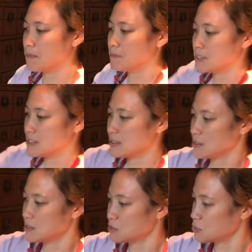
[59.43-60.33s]

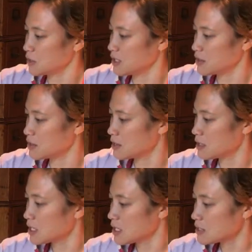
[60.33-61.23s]
seasoned
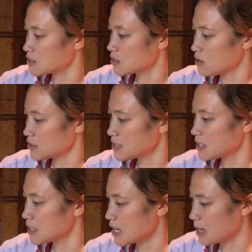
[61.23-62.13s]
with salt
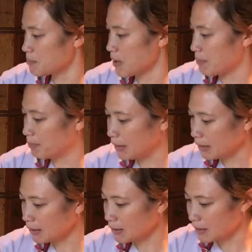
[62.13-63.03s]
and pepper.